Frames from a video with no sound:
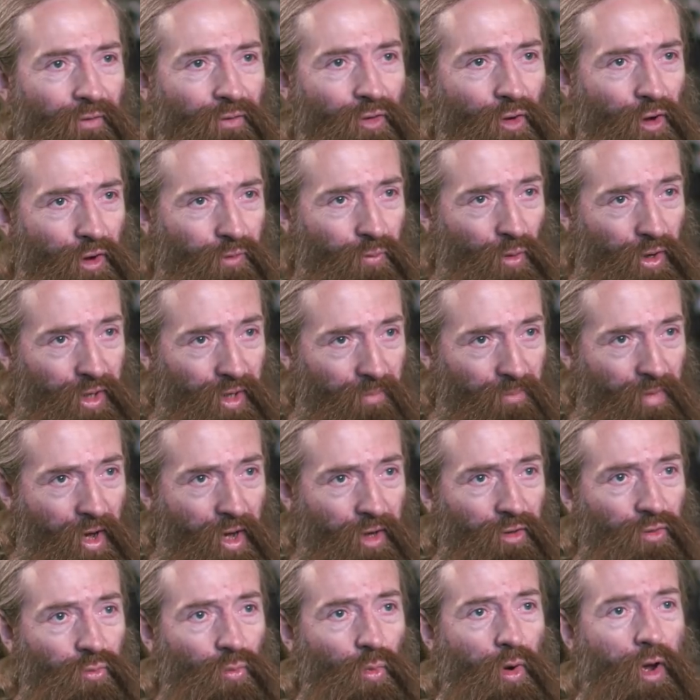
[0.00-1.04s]
of course, what he
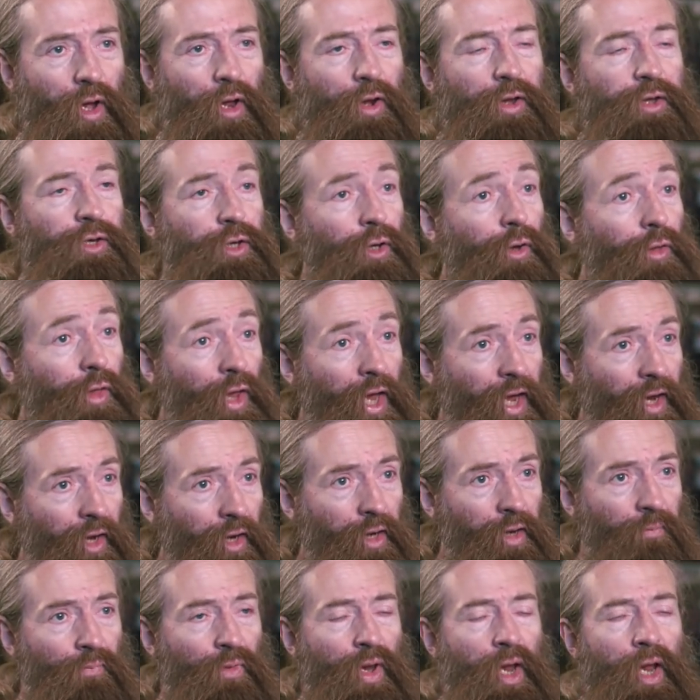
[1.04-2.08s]
meant was two things.
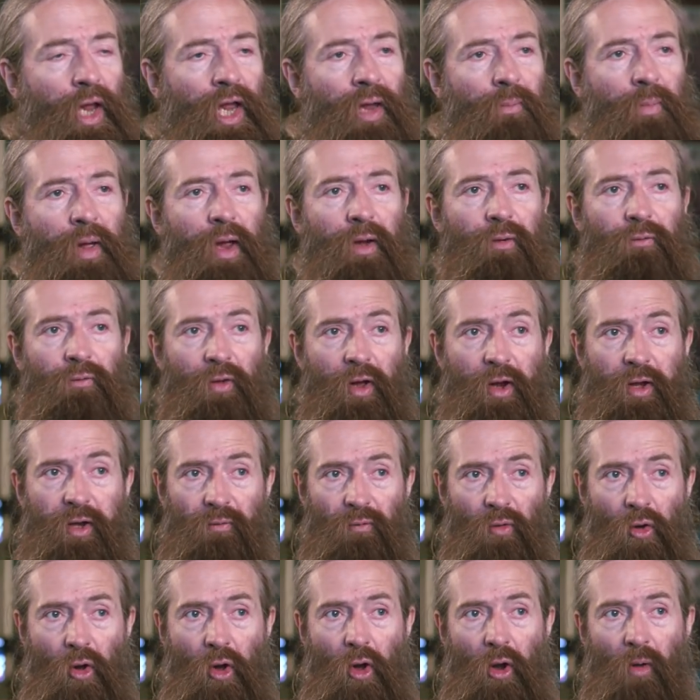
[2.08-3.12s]
He meant, first
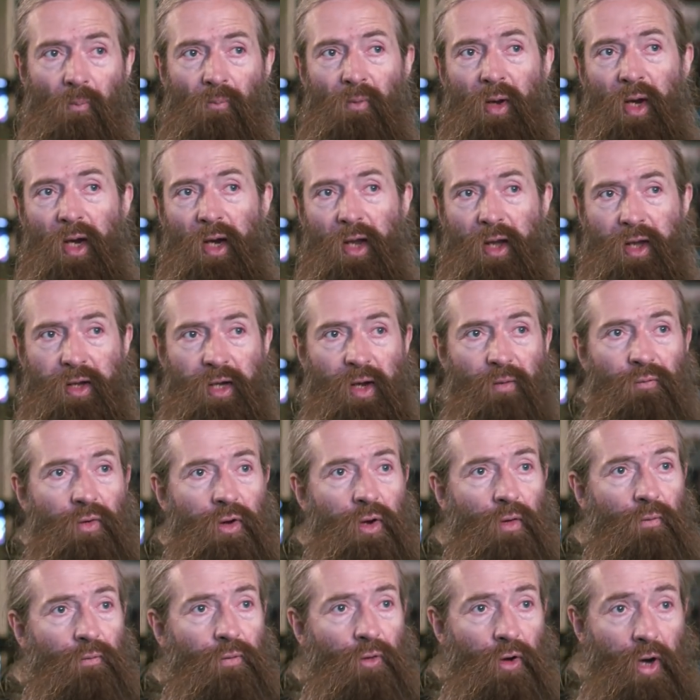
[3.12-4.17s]
of all, it's
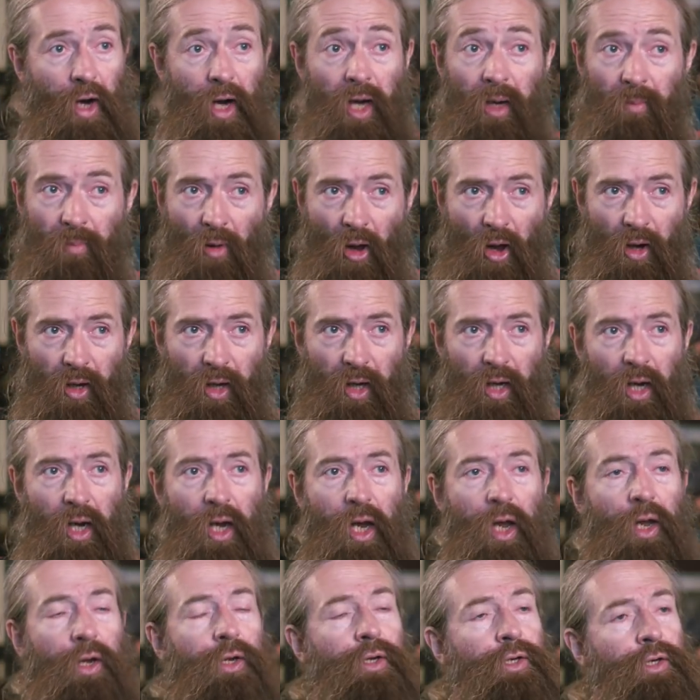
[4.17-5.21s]
difficult for anybody
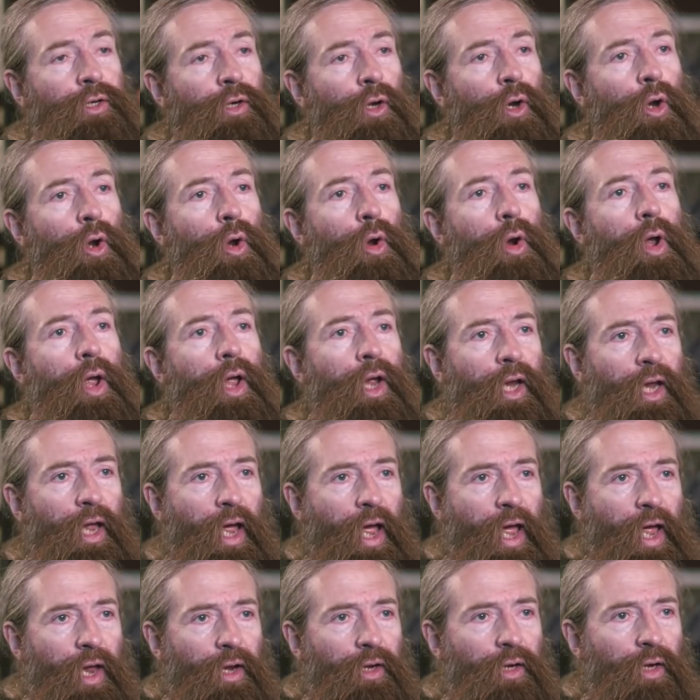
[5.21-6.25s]
to
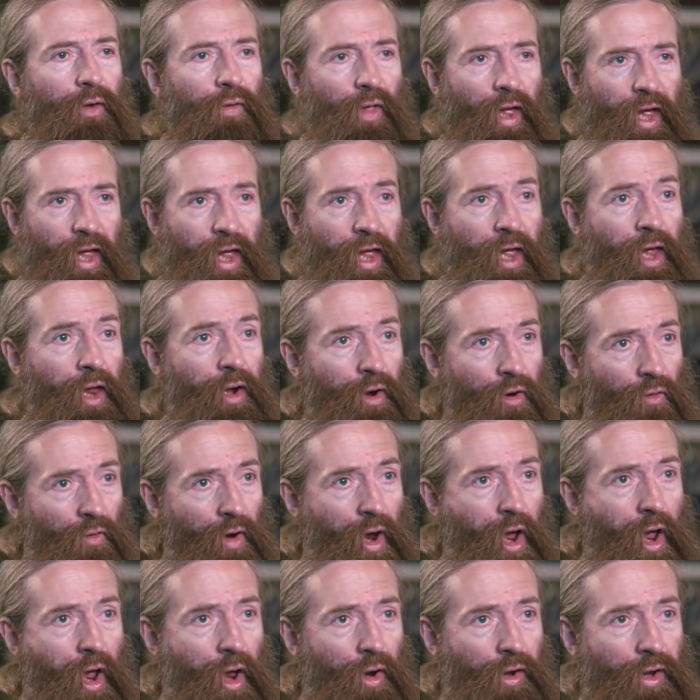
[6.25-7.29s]
get their head
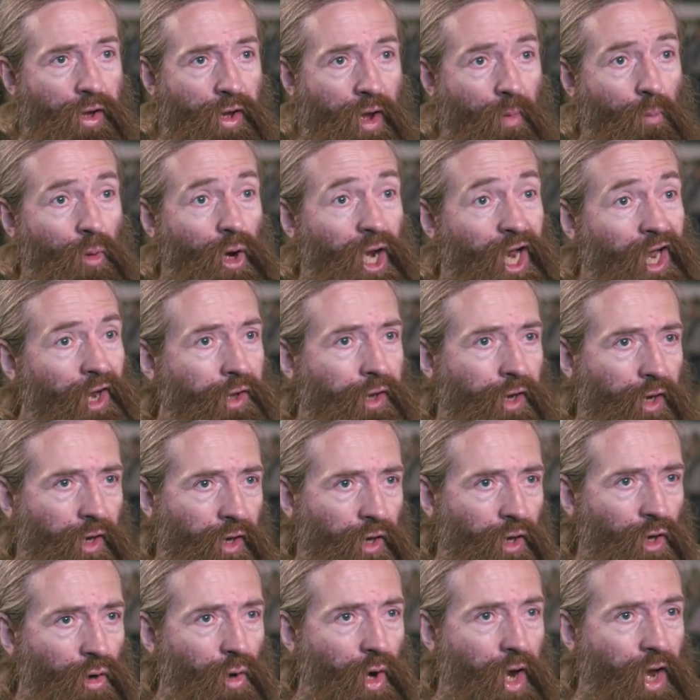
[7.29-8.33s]
around someone else's
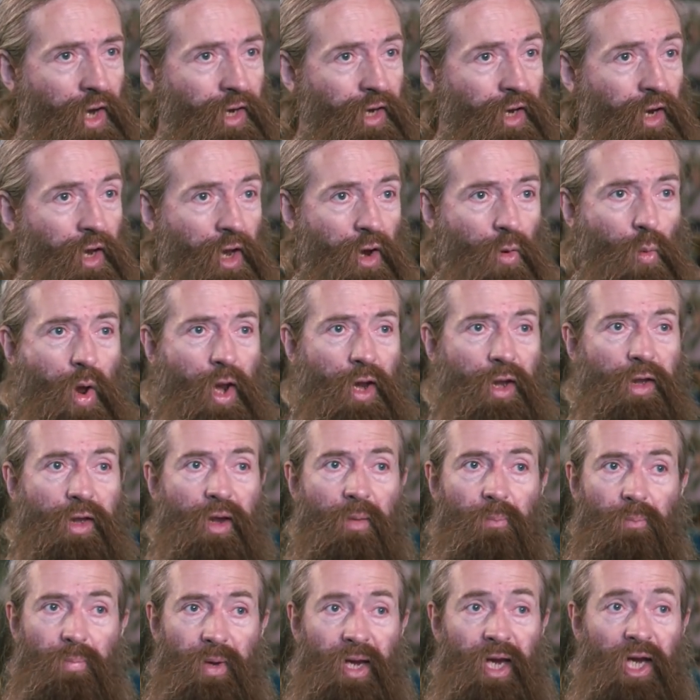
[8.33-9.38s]
new idea when it's
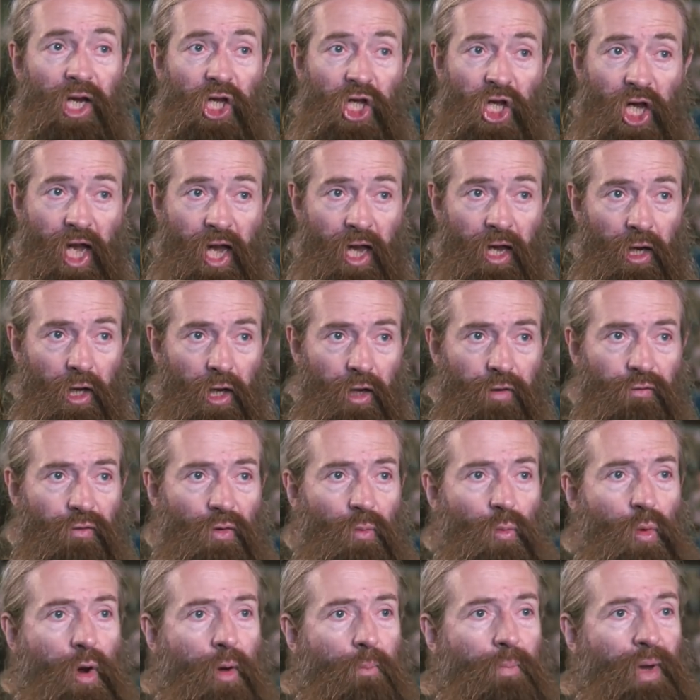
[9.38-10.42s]
a big change
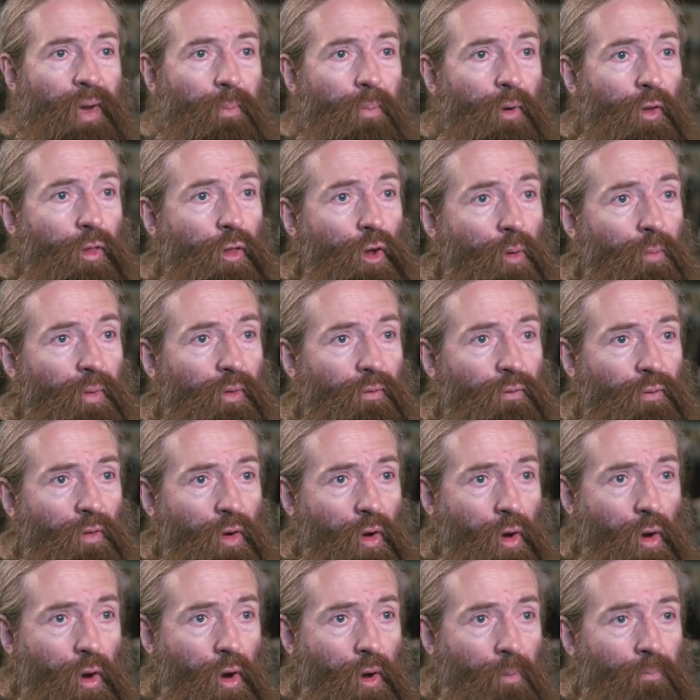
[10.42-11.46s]
from what people thought
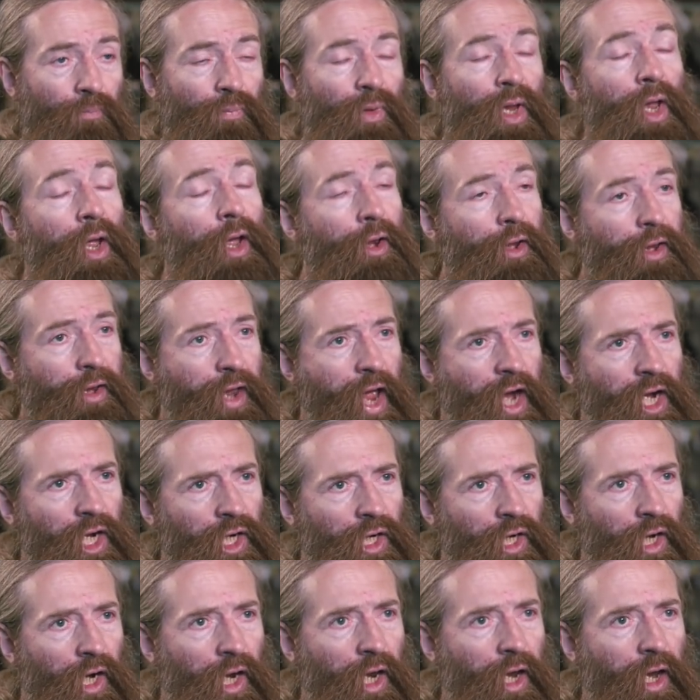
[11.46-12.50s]
before. And
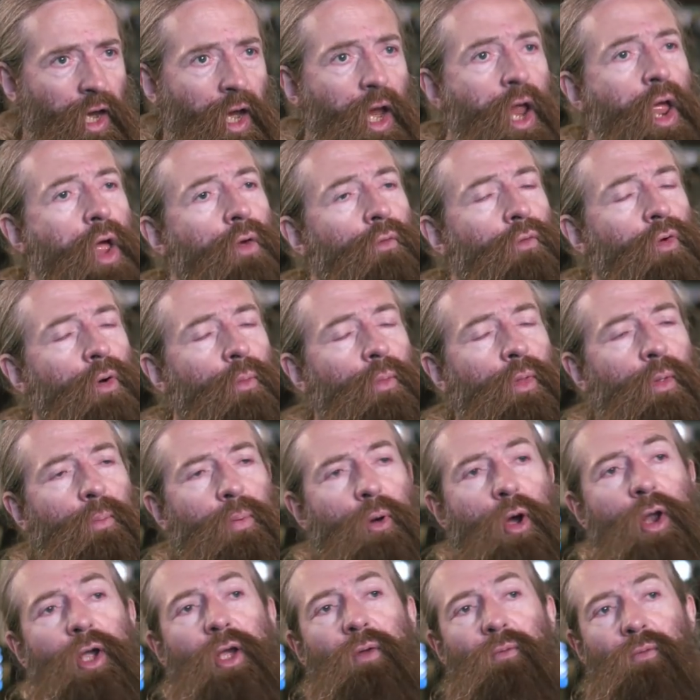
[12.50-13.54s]
secondly, from the
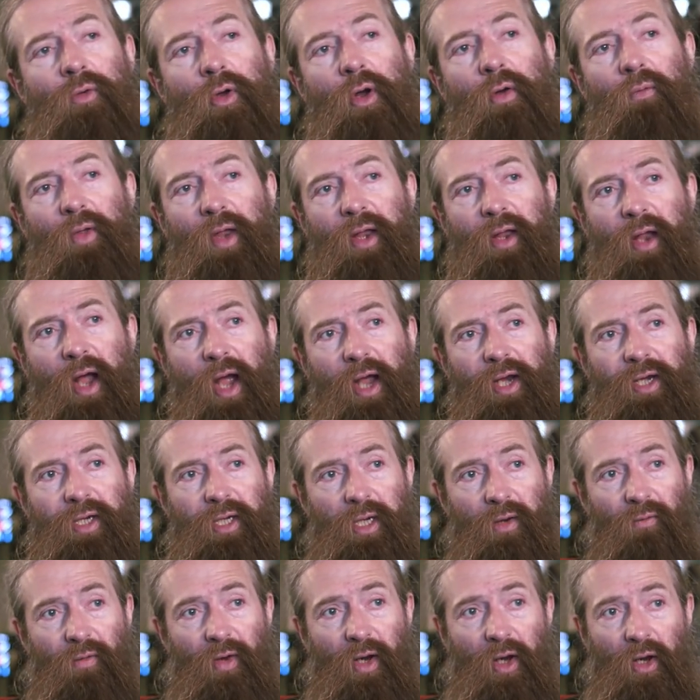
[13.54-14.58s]
point of view of the
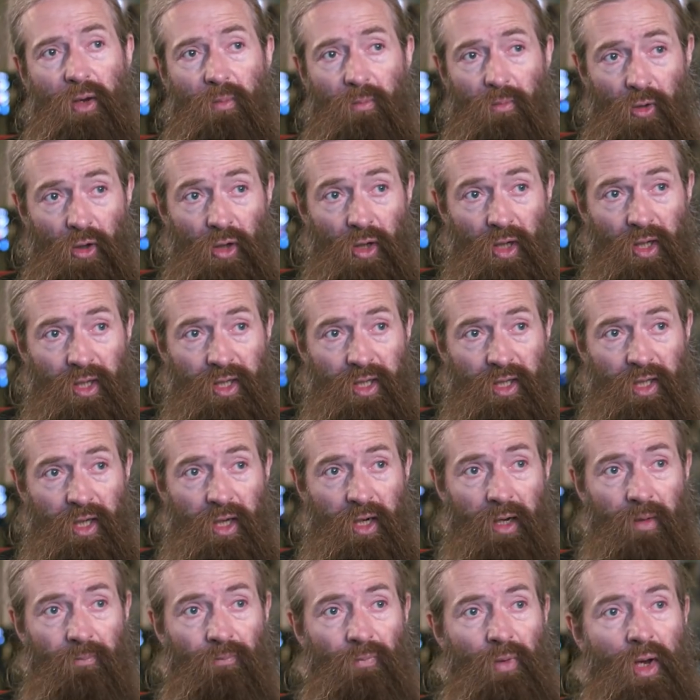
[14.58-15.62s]
scientific
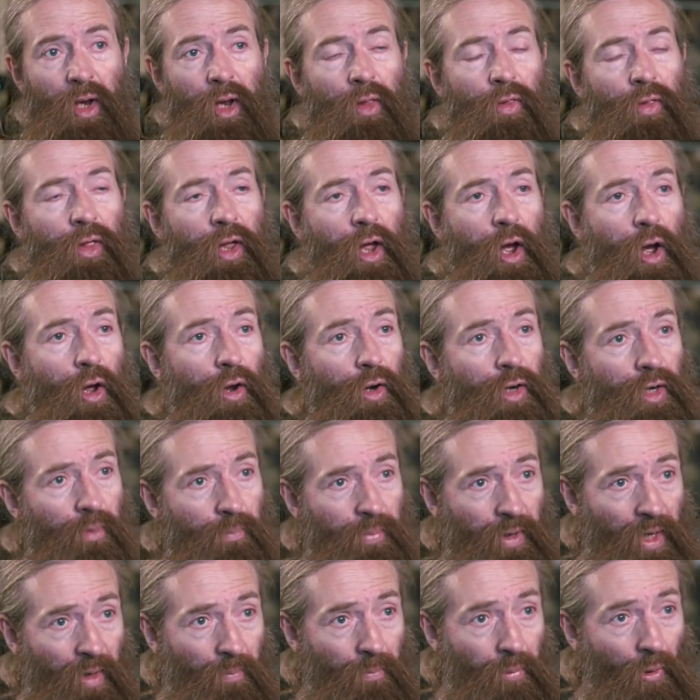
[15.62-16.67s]
community, the older
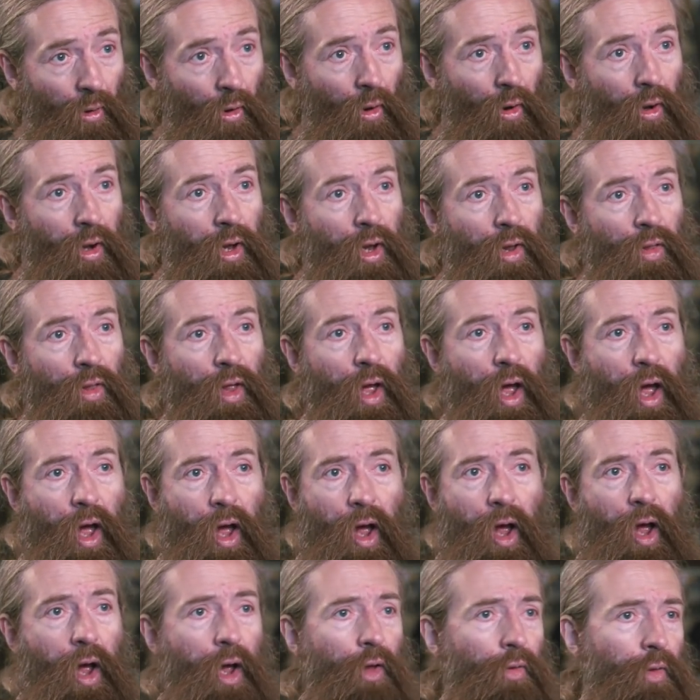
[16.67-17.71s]
people
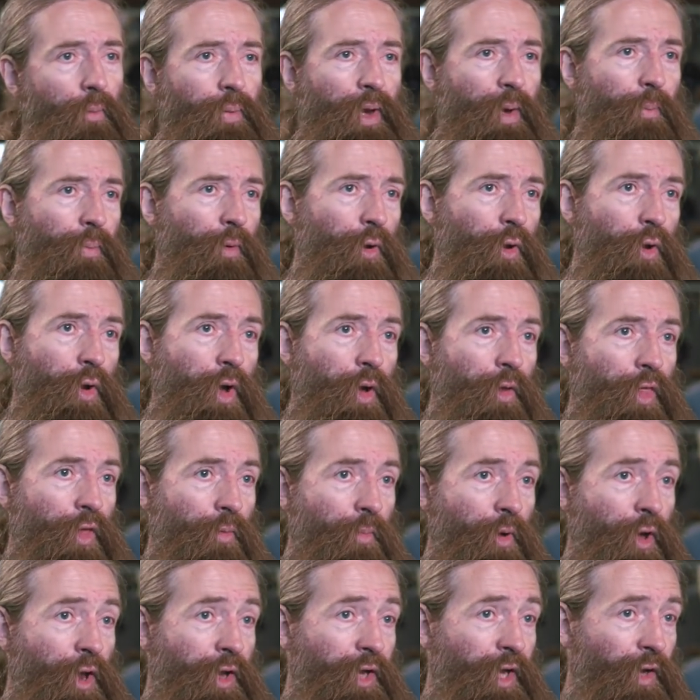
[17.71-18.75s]
are the people who are the
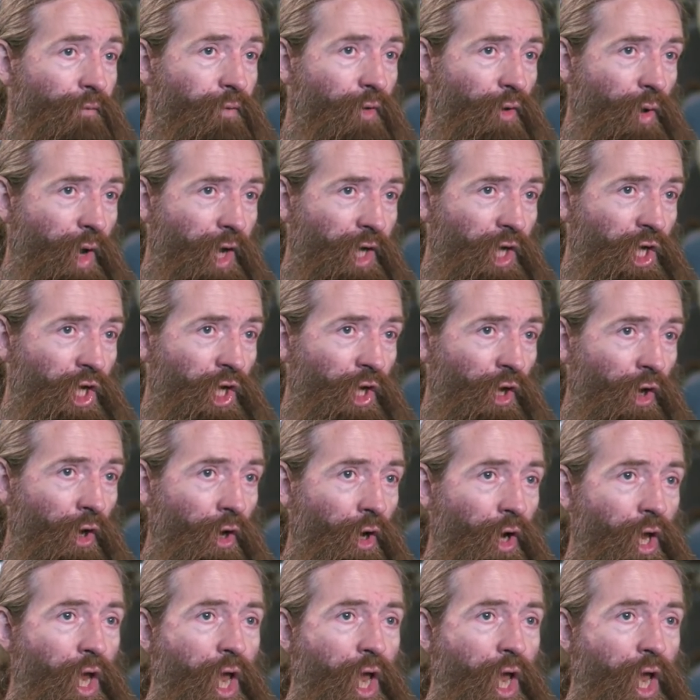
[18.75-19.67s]
most influential.